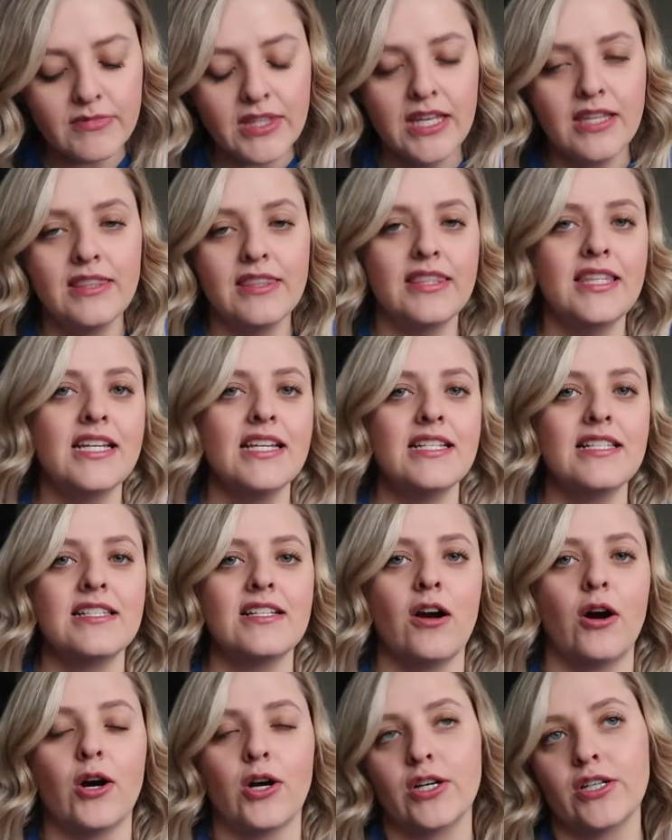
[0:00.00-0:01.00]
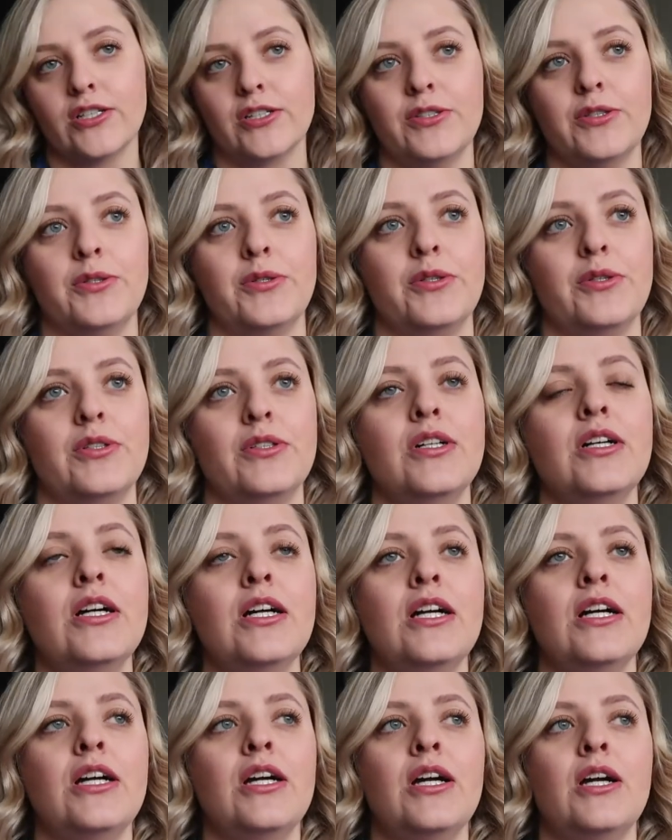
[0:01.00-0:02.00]
this article
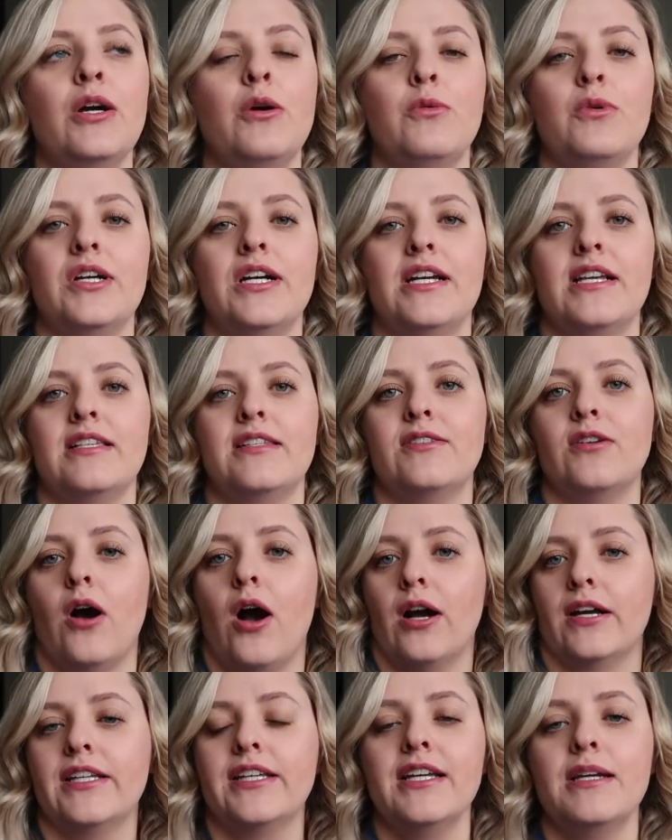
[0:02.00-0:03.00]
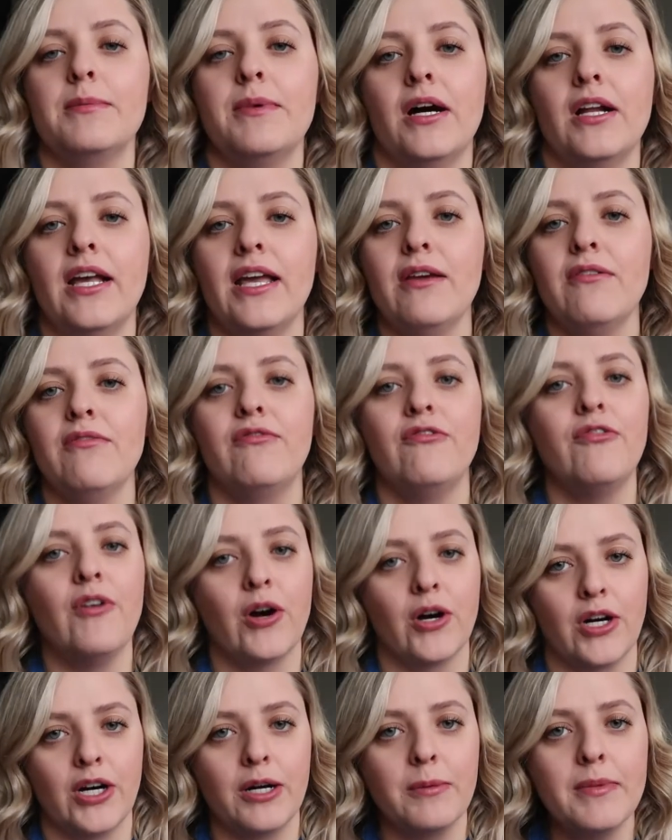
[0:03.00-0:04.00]
was talking about a
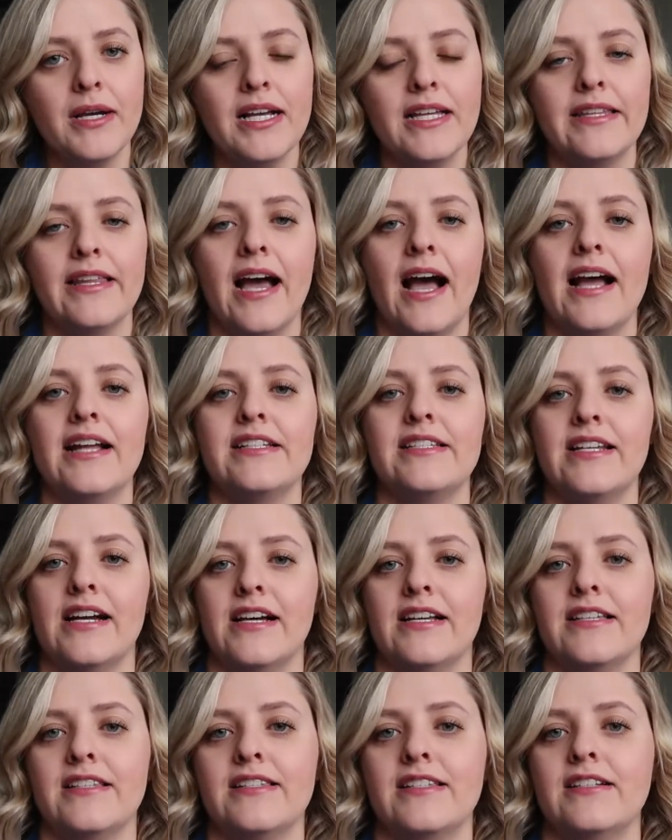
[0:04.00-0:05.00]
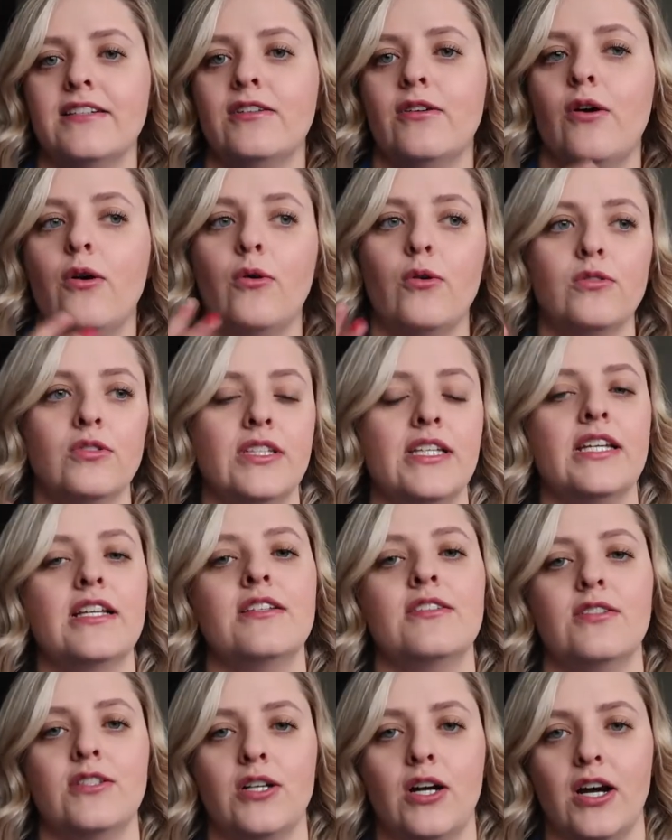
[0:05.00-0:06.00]
farm that does only
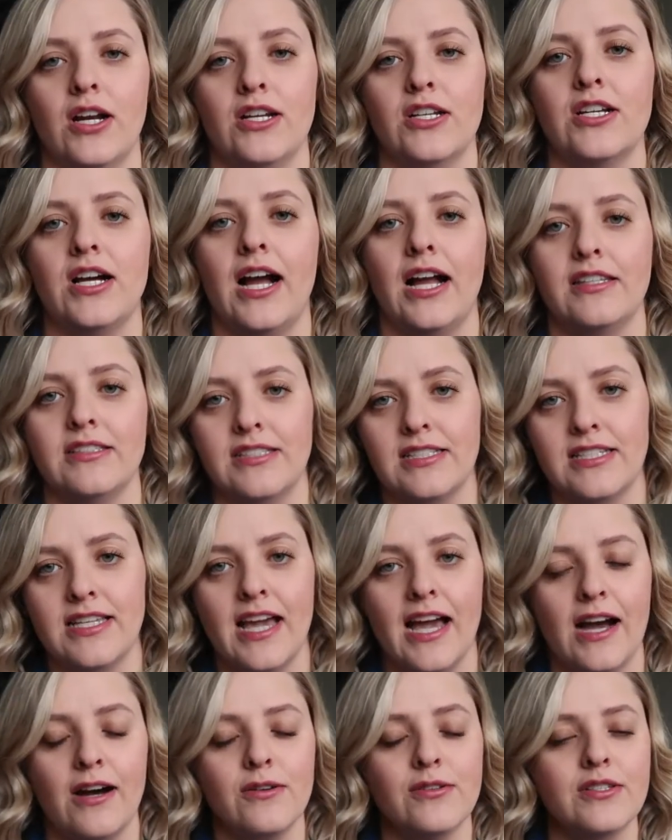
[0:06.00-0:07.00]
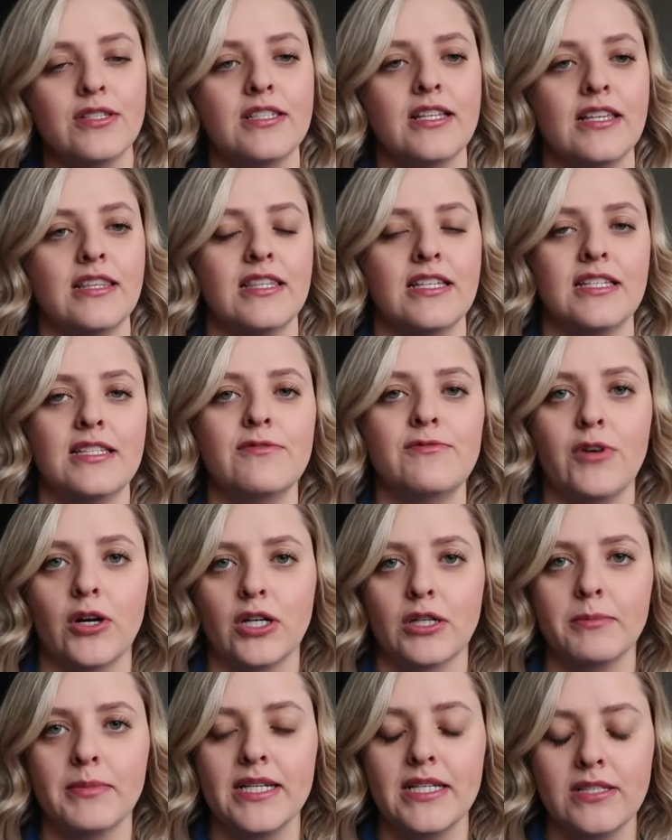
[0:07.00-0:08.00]
Scottish Highland cows. This
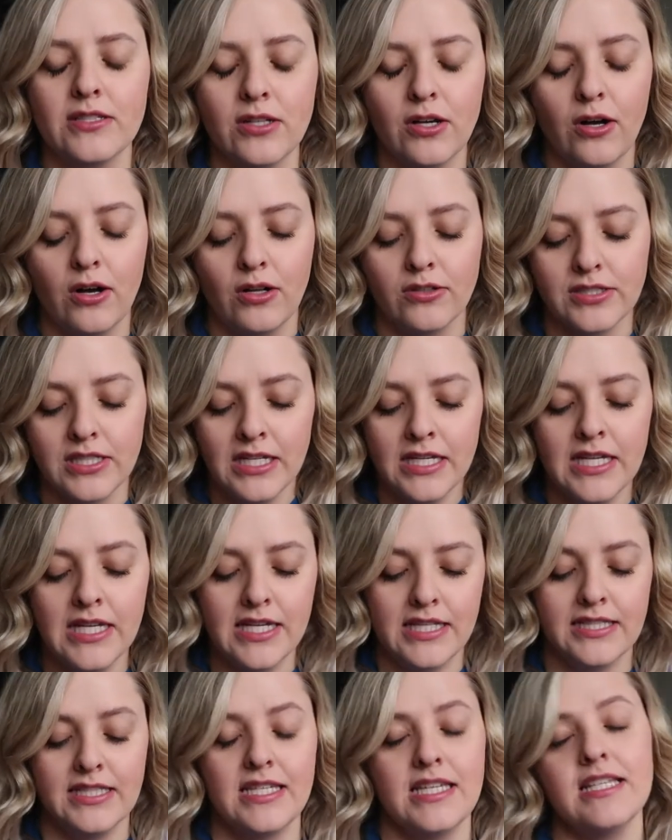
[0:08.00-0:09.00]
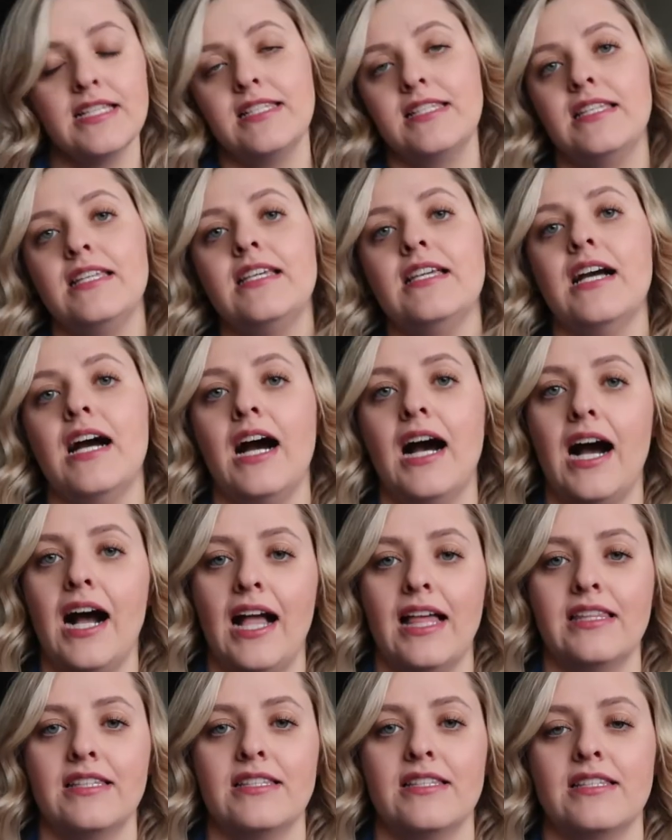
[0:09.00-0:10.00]
farm is called TC
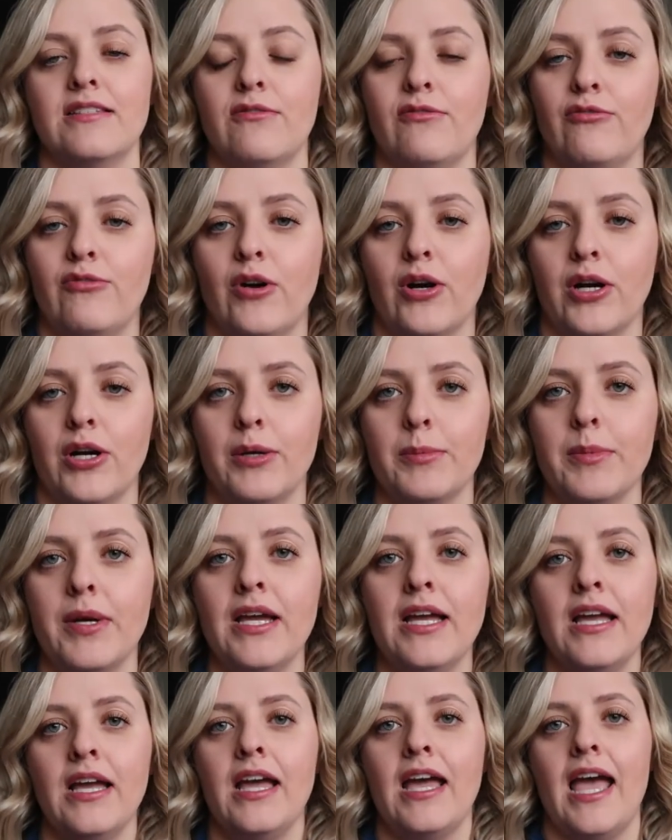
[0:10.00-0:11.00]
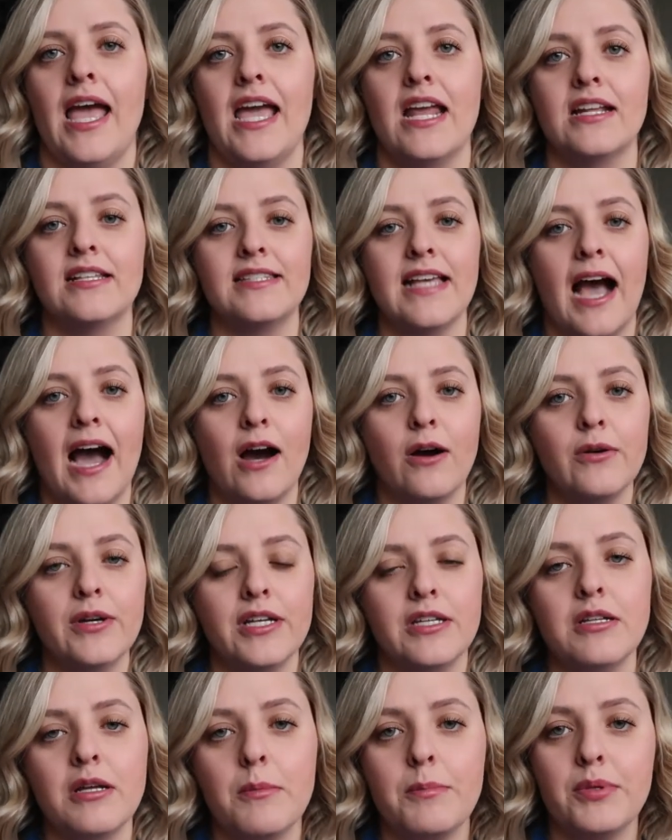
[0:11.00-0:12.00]
Highlands Farm, and it's out
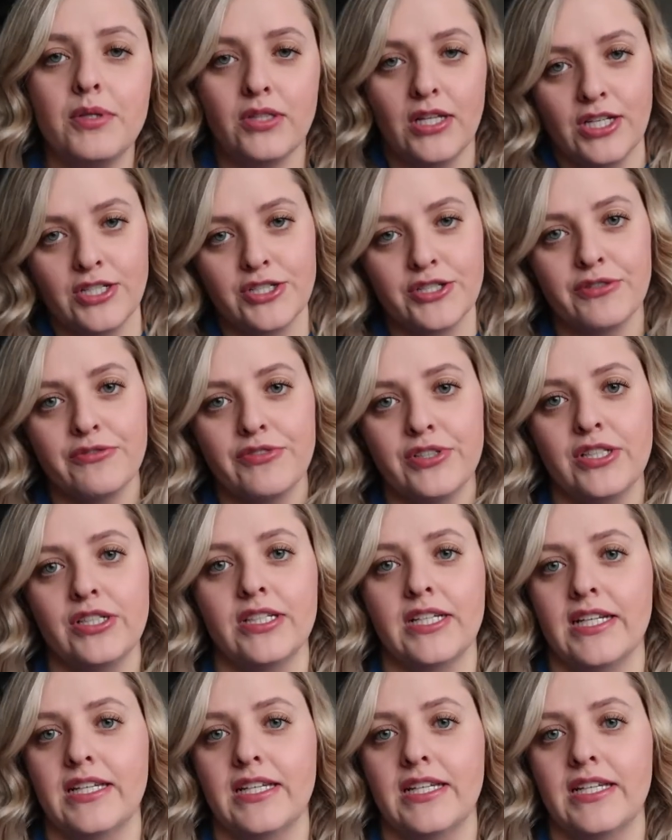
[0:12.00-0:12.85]
in Pleasureville,